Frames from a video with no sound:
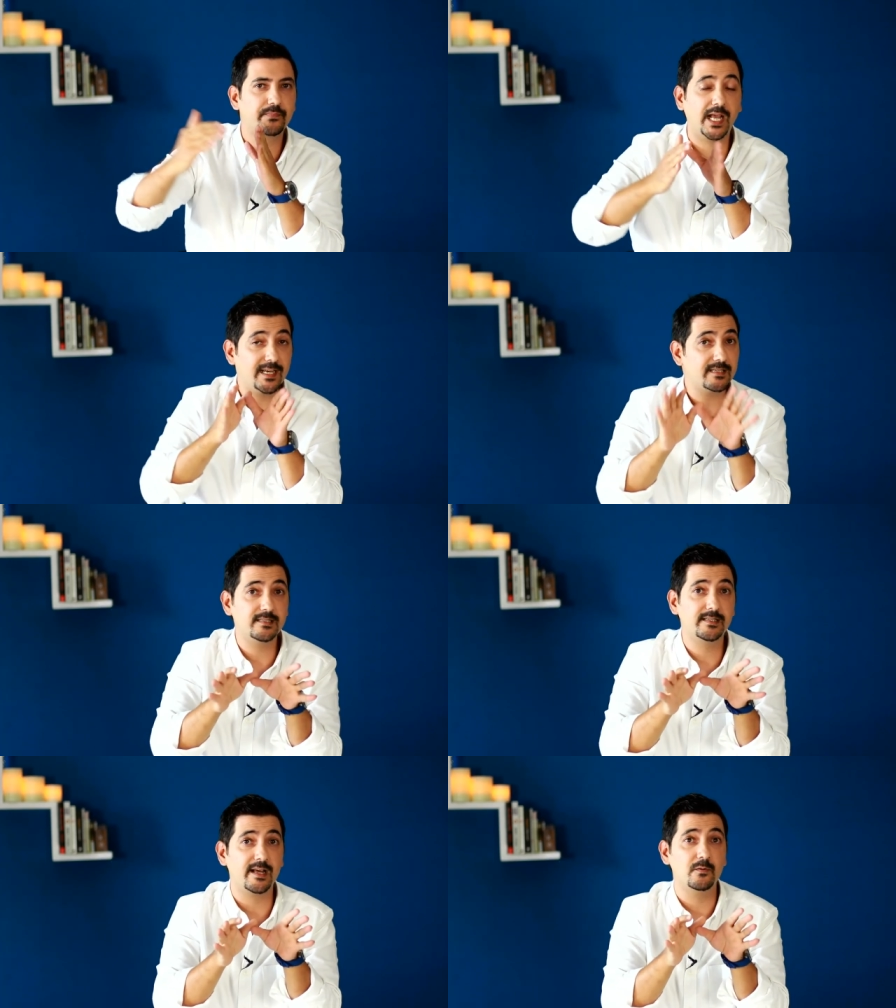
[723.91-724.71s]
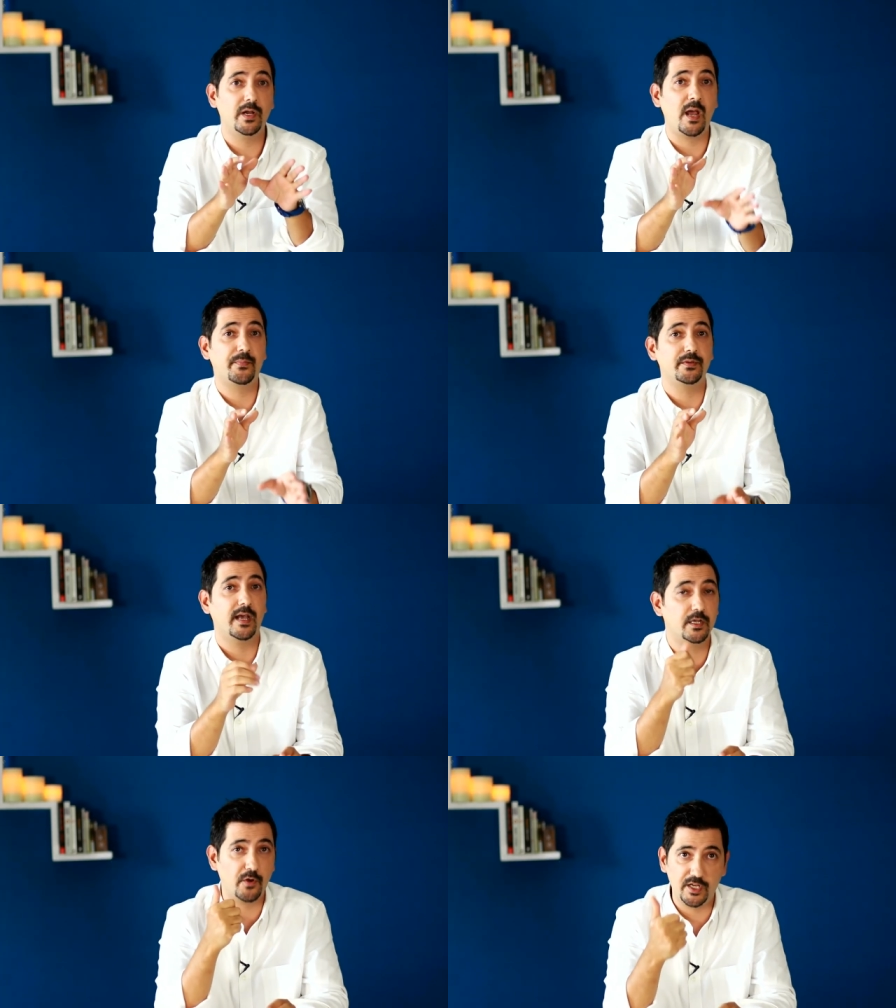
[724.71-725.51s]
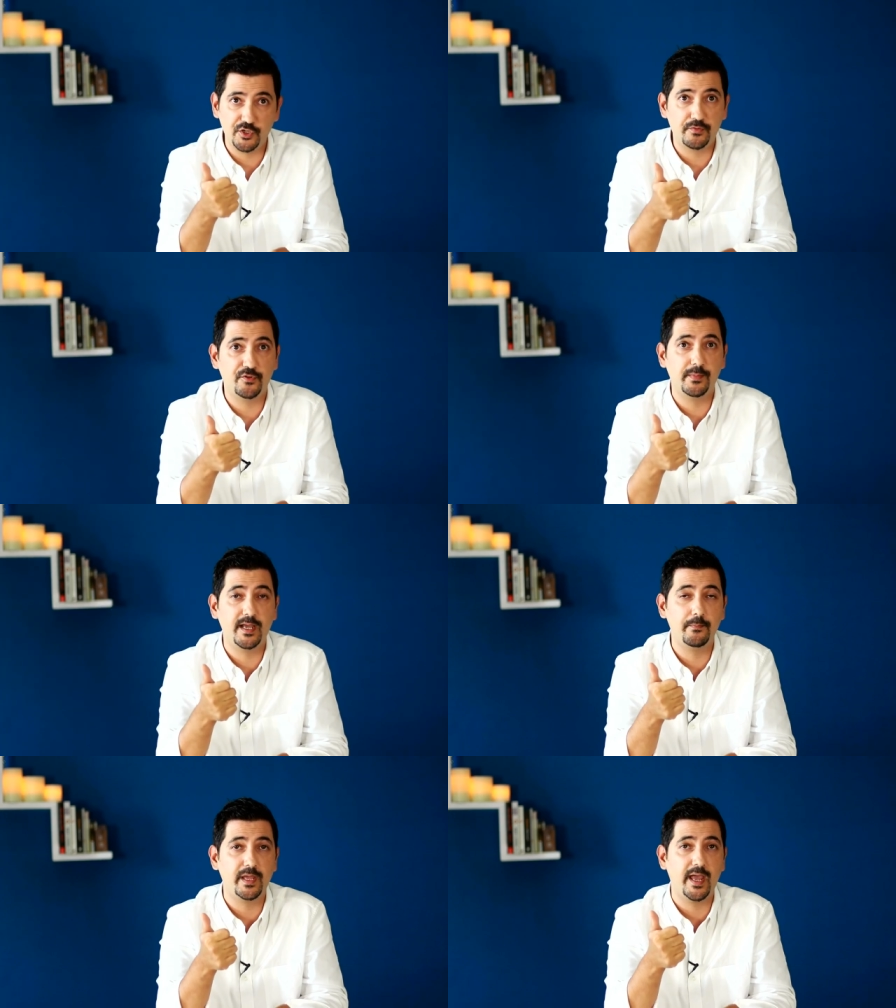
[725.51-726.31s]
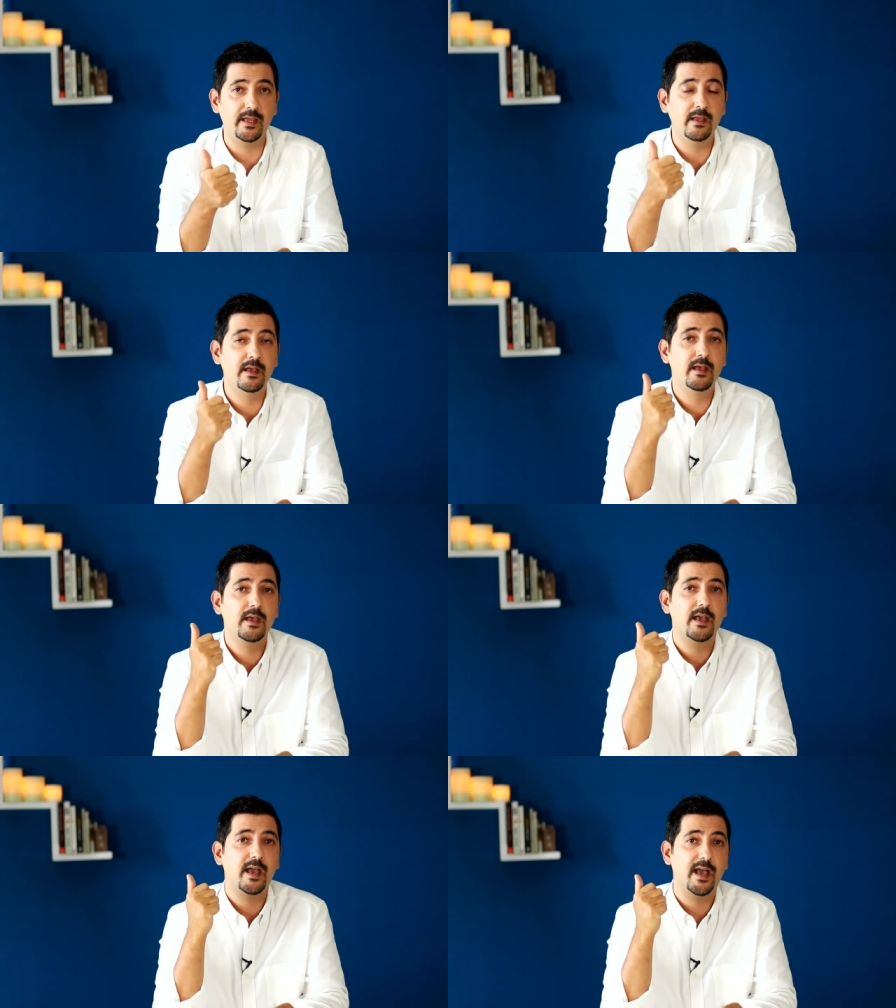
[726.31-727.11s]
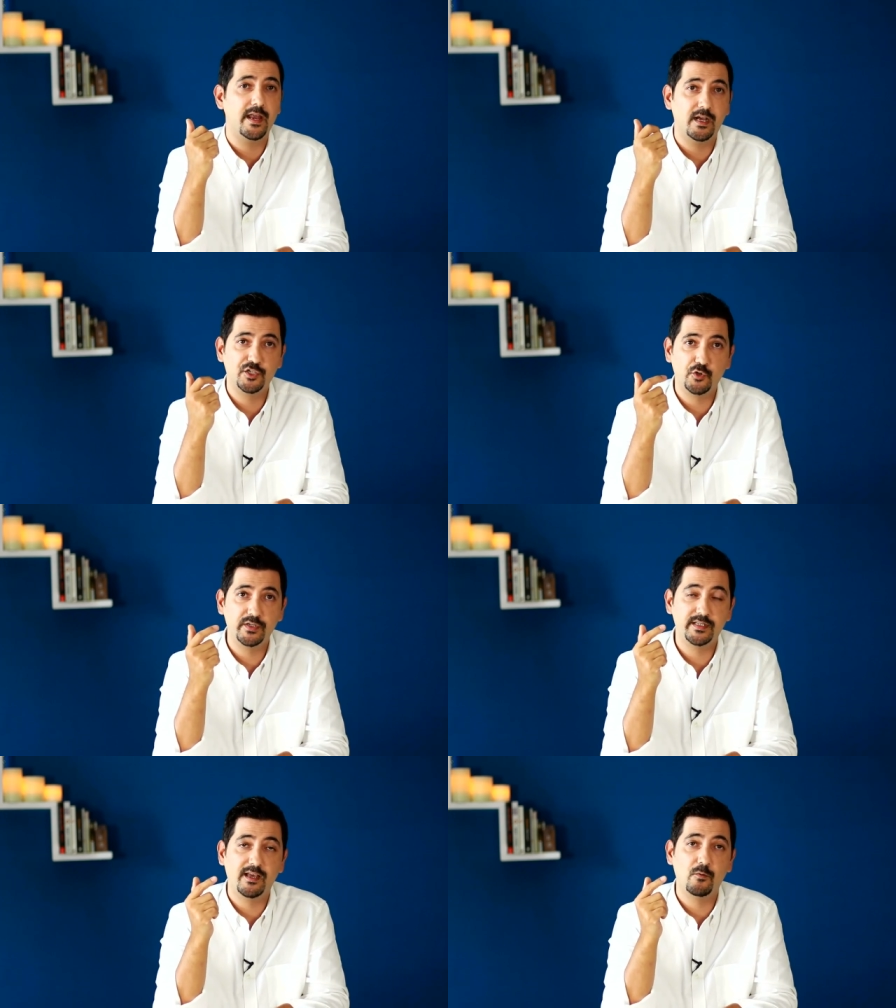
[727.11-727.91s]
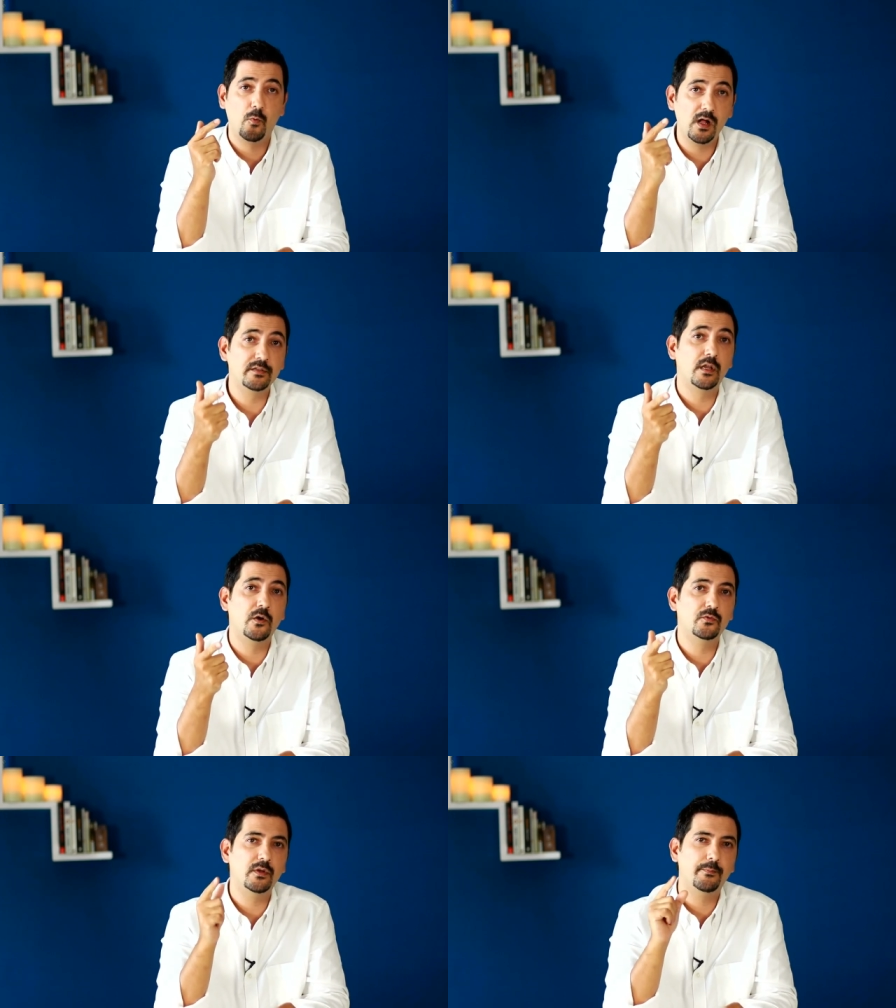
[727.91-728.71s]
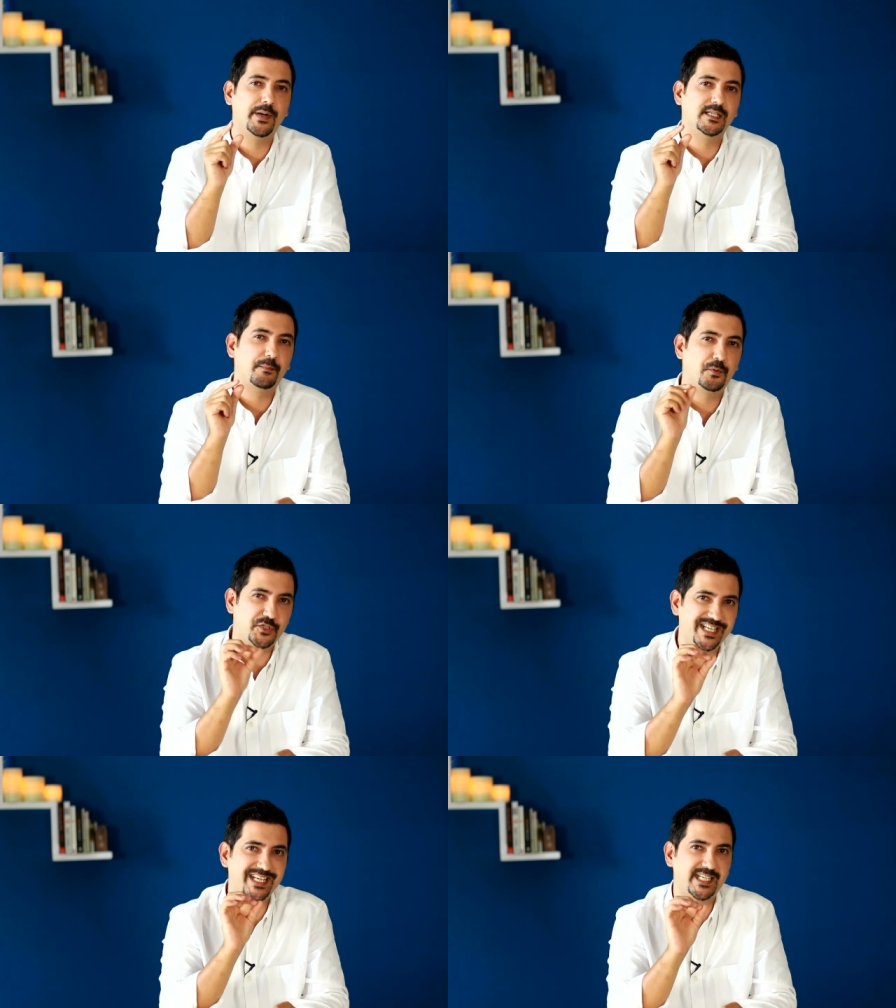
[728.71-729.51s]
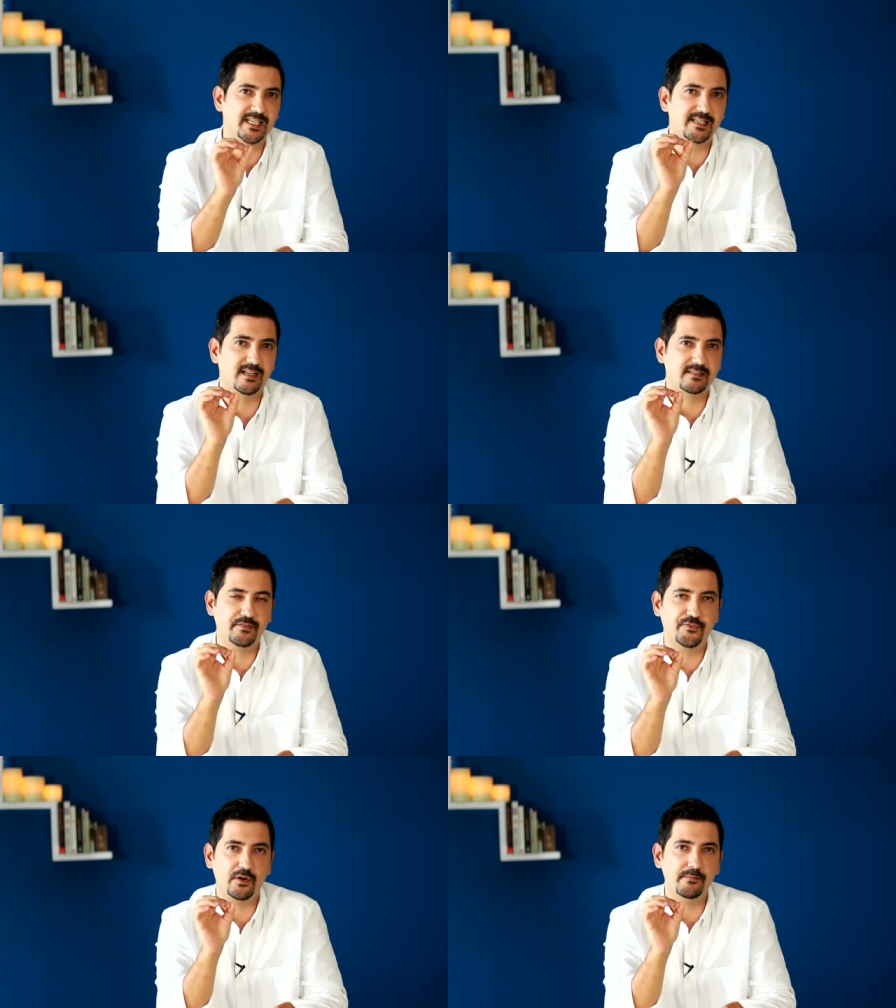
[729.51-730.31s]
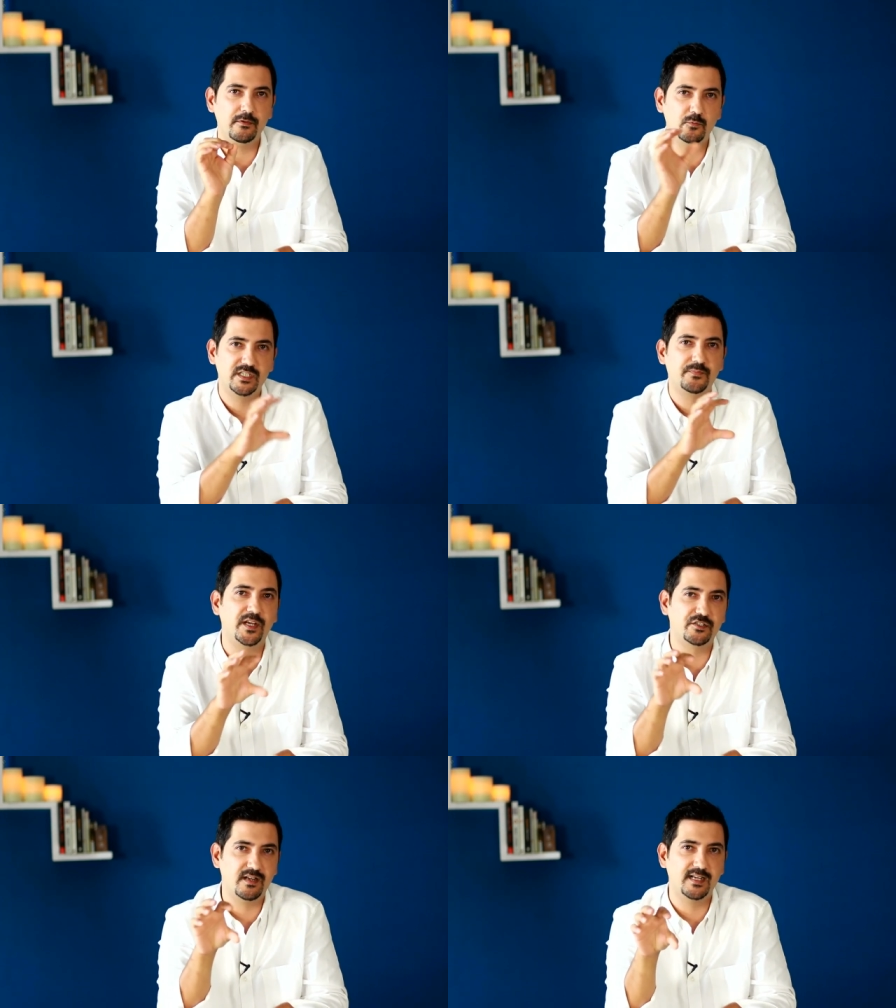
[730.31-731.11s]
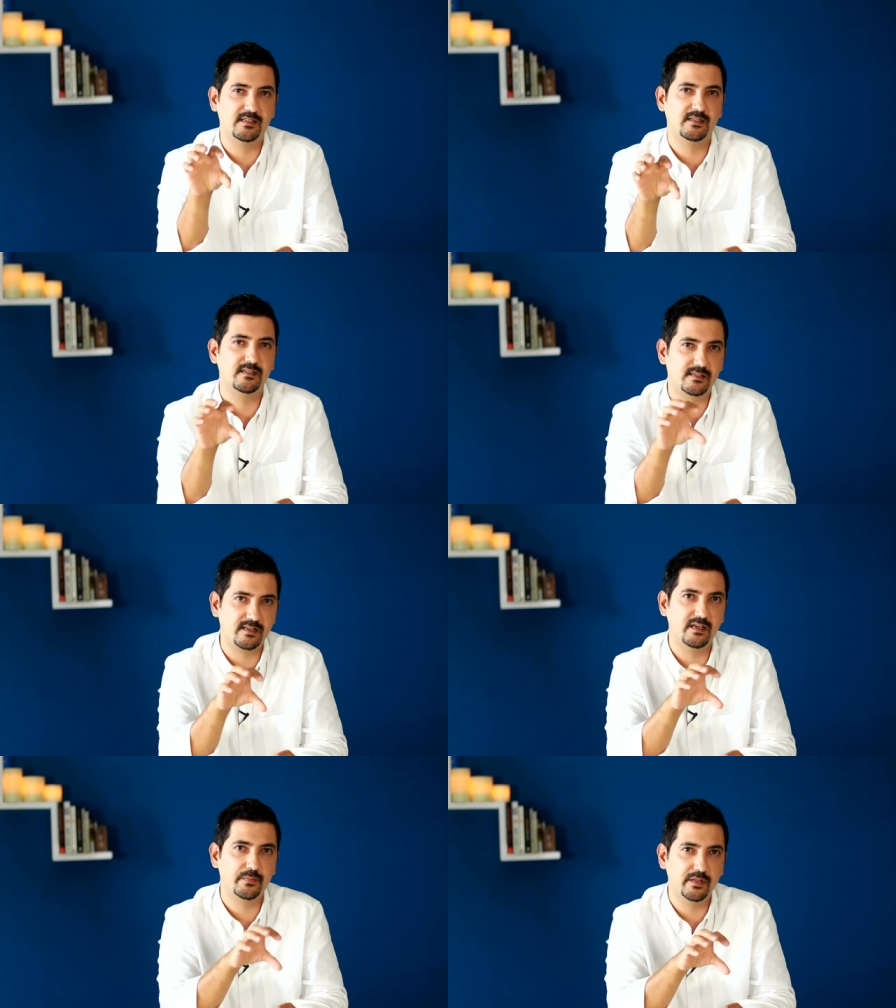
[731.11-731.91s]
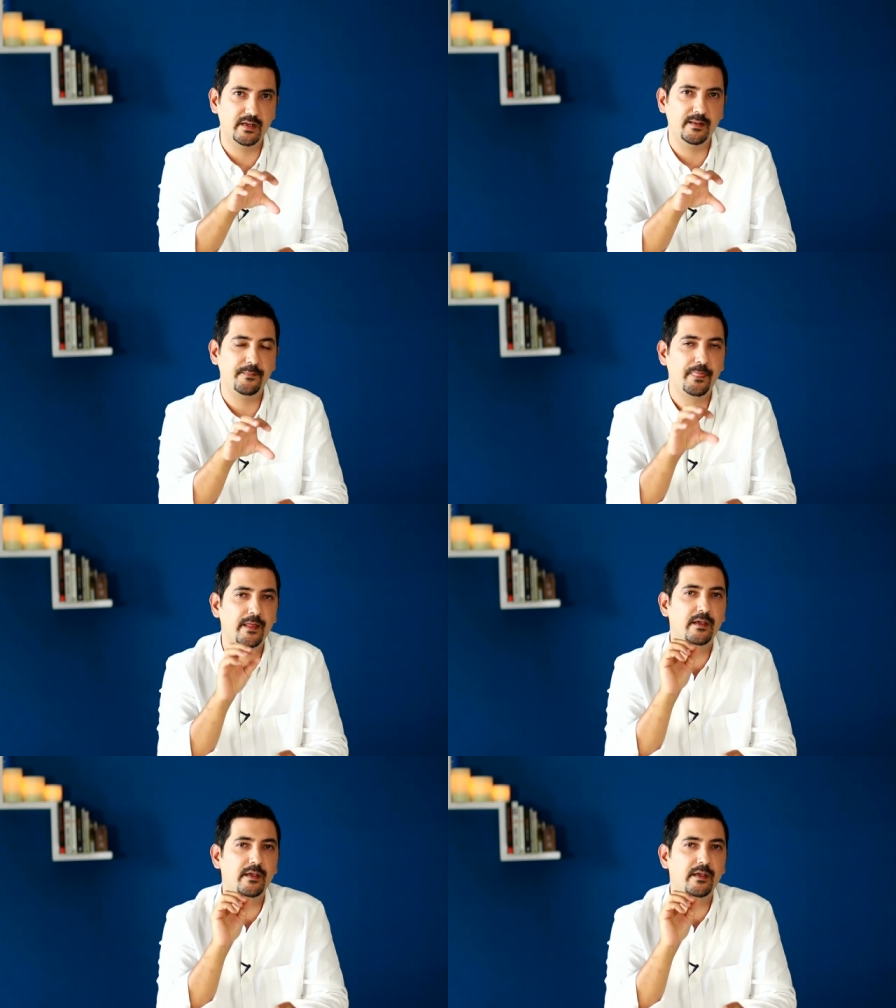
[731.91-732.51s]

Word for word: And that's exactly what happened. I graduated from my M B A and I joined a well-known but boutique consulting firm, which specializes in sustainability.